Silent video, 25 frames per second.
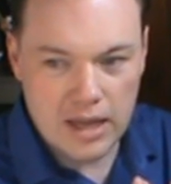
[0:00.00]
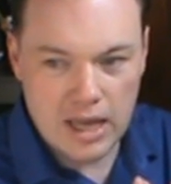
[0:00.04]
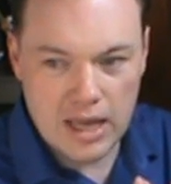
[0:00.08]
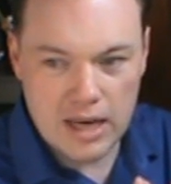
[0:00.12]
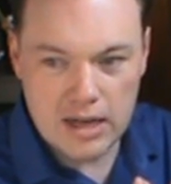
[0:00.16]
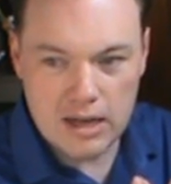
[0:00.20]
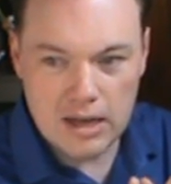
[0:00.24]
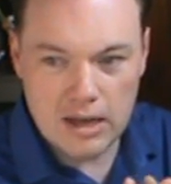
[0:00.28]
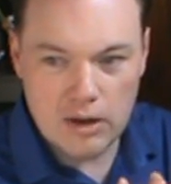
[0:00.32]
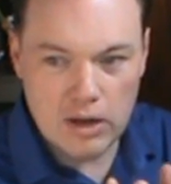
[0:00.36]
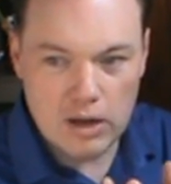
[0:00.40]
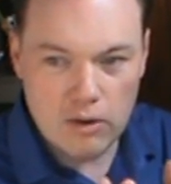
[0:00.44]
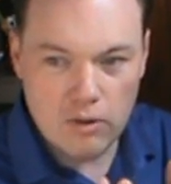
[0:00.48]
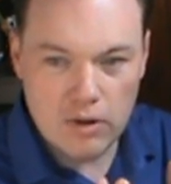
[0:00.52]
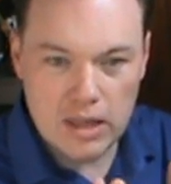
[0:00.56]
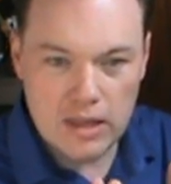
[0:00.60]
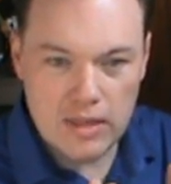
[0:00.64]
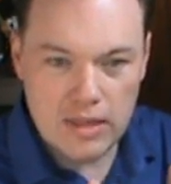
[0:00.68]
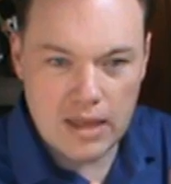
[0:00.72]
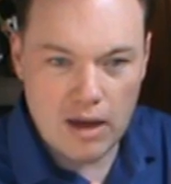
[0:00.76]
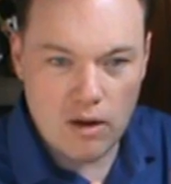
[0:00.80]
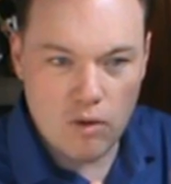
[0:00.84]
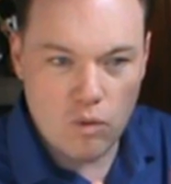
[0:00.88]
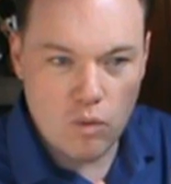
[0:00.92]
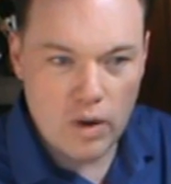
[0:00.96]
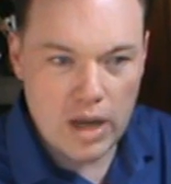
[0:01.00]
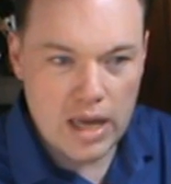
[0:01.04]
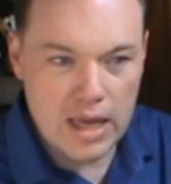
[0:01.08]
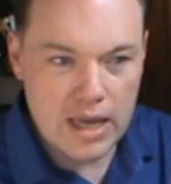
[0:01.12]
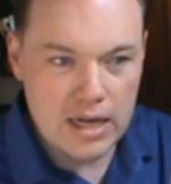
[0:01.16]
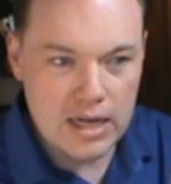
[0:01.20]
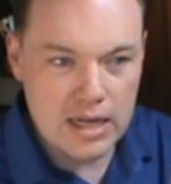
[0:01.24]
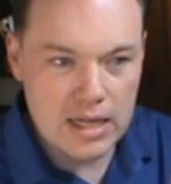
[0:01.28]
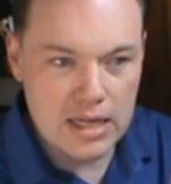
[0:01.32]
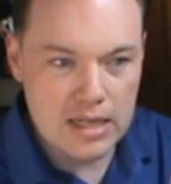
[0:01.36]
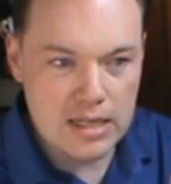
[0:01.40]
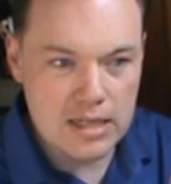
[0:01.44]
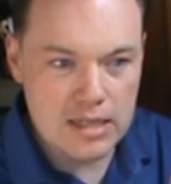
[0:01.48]
And in that
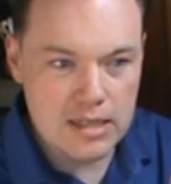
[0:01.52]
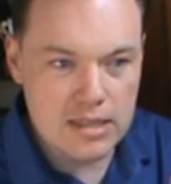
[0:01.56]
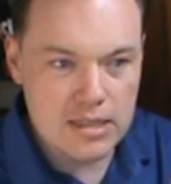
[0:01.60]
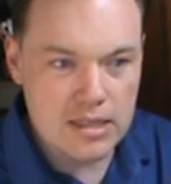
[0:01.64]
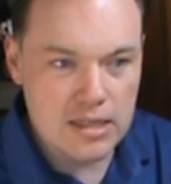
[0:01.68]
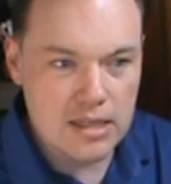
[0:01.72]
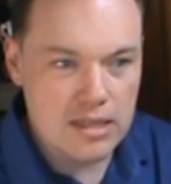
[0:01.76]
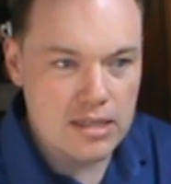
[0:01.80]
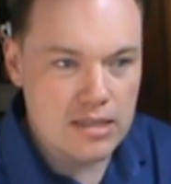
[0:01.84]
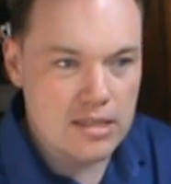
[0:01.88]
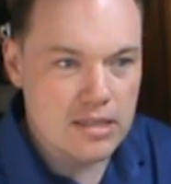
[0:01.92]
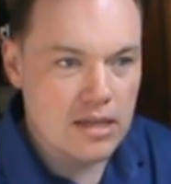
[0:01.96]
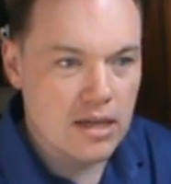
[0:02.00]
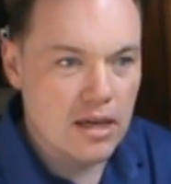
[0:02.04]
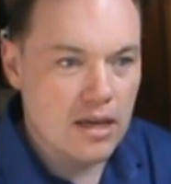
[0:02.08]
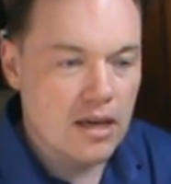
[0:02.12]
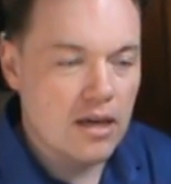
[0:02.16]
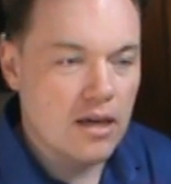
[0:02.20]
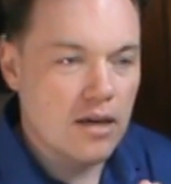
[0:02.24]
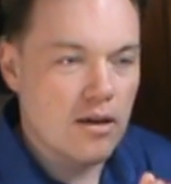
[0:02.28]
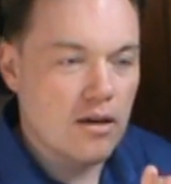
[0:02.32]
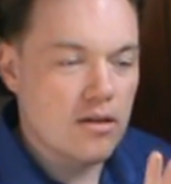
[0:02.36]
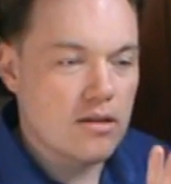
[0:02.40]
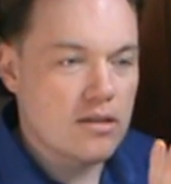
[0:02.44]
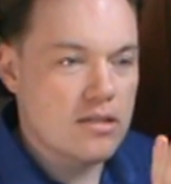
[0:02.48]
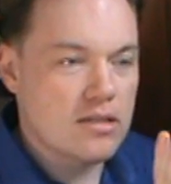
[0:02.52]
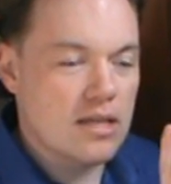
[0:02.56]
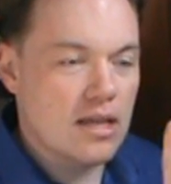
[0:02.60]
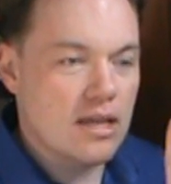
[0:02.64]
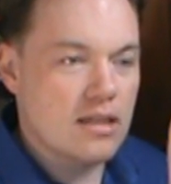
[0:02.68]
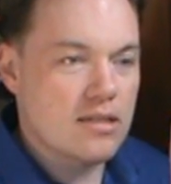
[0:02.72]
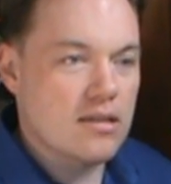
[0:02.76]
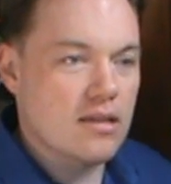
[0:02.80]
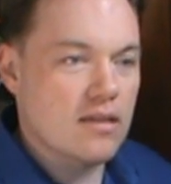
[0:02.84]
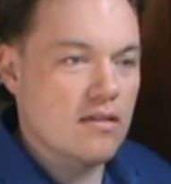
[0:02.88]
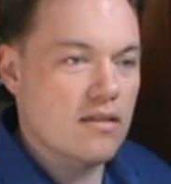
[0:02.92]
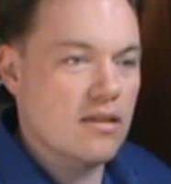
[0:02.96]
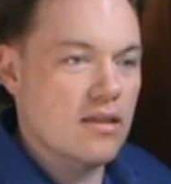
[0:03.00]
when is this
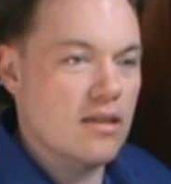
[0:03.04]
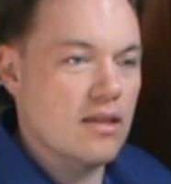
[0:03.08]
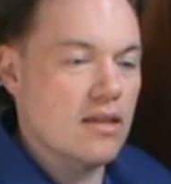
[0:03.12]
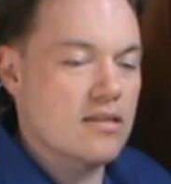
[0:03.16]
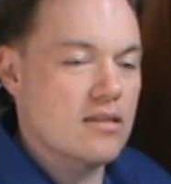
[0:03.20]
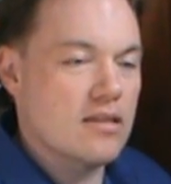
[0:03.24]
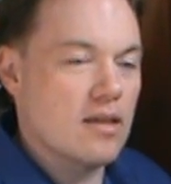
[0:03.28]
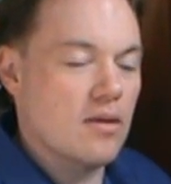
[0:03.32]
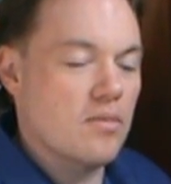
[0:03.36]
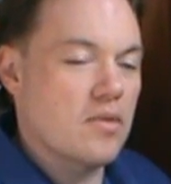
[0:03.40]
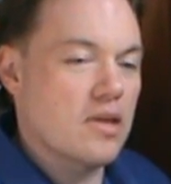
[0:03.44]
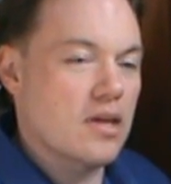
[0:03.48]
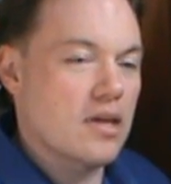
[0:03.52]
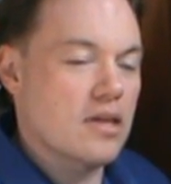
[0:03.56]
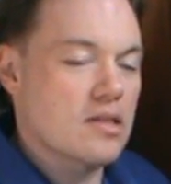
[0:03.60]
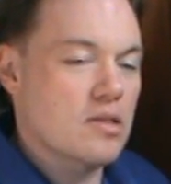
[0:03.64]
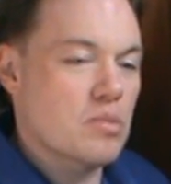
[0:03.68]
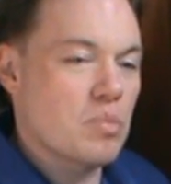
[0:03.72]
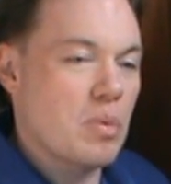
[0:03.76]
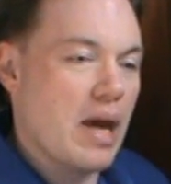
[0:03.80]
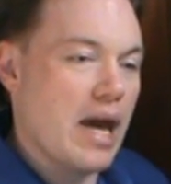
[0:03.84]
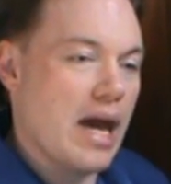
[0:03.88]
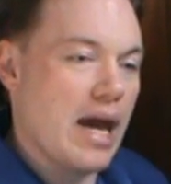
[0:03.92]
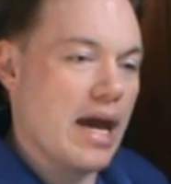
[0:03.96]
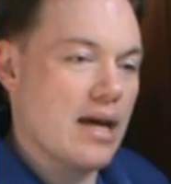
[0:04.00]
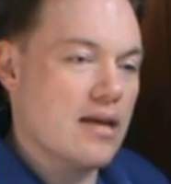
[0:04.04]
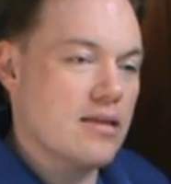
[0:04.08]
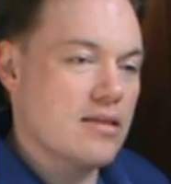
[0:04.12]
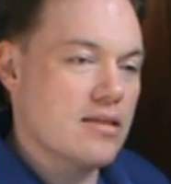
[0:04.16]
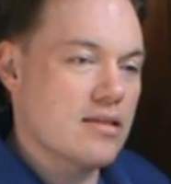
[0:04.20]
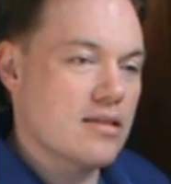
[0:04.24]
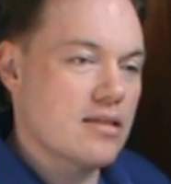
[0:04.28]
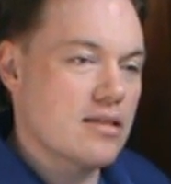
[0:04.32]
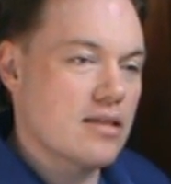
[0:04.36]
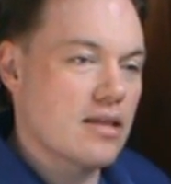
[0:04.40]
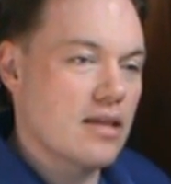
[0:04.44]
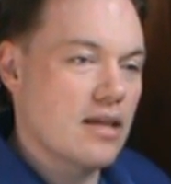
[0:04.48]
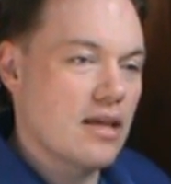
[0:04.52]
sense that something is
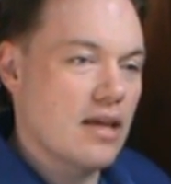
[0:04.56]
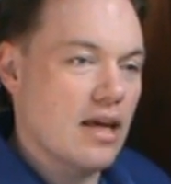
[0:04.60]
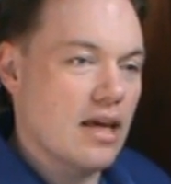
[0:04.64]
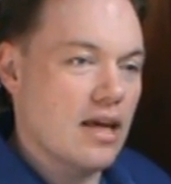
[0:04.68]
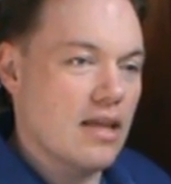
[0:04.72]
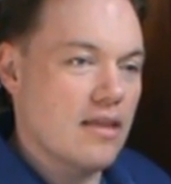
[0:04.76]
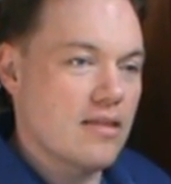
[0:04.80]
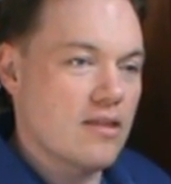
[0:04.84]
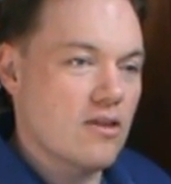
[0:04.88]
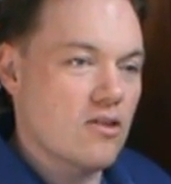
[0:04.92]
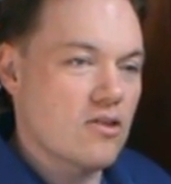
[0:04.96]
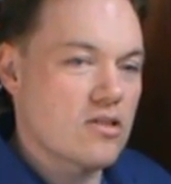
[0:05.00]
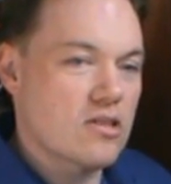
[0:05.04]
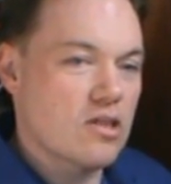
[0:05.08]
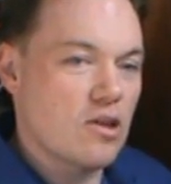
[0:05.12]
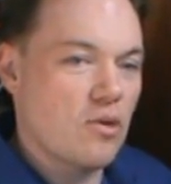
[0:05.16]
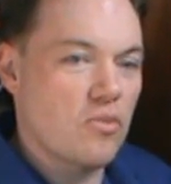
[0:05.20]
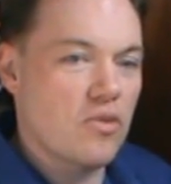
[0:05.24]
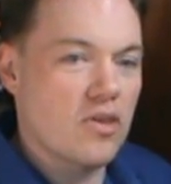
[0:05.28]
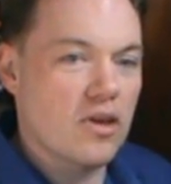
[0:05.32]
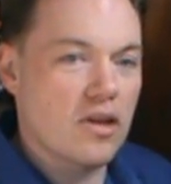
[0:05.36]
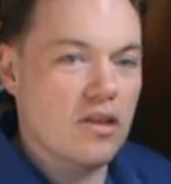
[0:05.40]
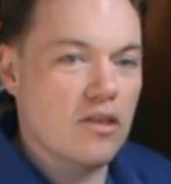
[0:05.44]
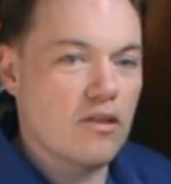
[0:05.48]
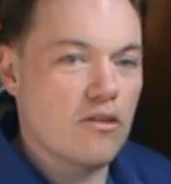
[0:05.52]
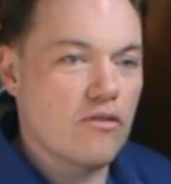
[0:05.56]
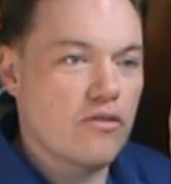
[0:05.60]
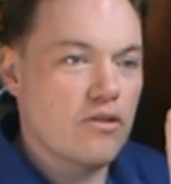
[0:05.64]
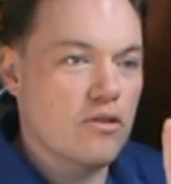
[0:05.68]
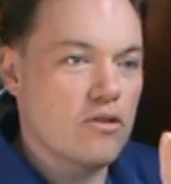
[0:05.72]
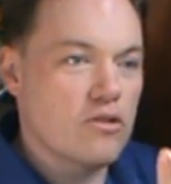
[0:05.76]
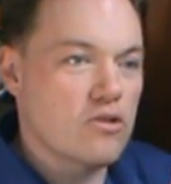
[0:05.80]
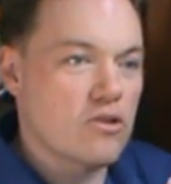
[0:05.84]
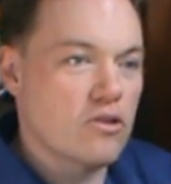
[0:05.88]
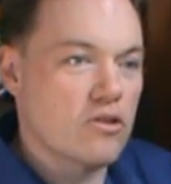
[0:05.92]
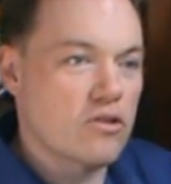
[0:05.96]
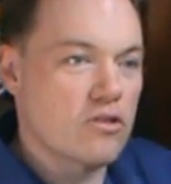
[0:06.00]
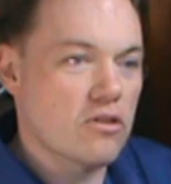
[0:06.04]
past and there's something in the
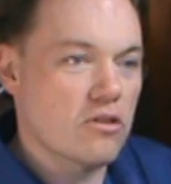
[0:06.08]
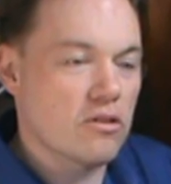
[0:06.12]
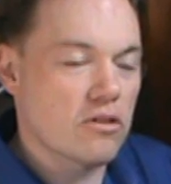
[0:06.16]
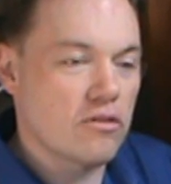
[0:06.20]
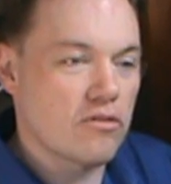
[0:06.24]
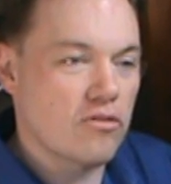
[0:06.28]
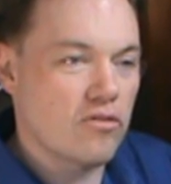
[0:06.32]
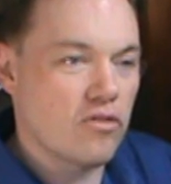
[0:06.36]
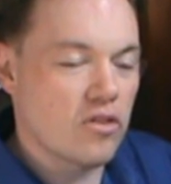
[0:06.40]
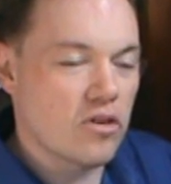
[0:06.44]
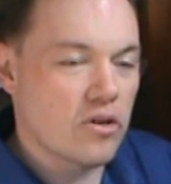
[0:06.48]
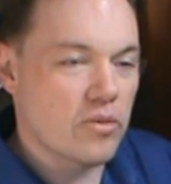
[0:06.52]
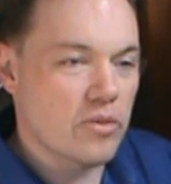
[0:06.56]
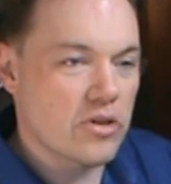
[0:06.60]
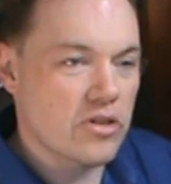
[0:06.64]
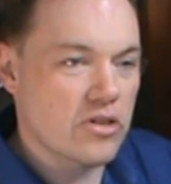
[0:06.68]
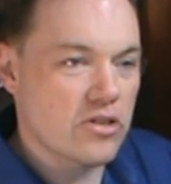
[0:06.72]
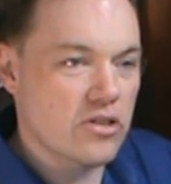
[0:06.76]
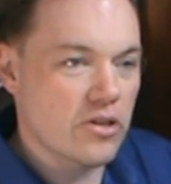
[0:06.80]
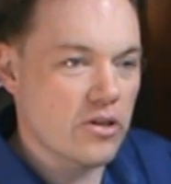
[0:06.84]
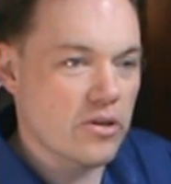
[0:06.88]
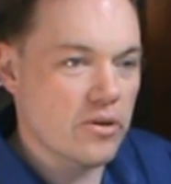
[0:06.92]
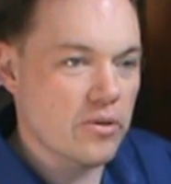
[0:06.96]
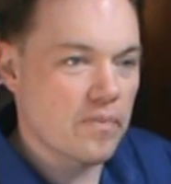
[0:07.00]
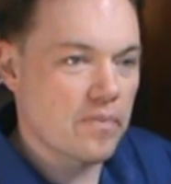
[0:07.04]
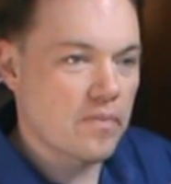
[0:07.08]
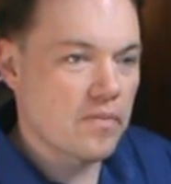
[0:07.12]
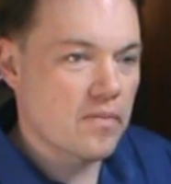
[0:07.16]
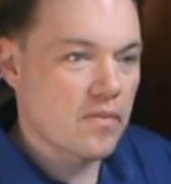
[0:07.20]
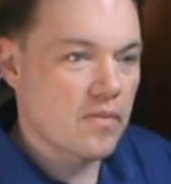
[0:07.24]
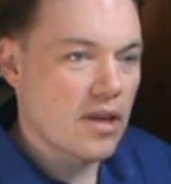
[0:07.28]
future to look forward to.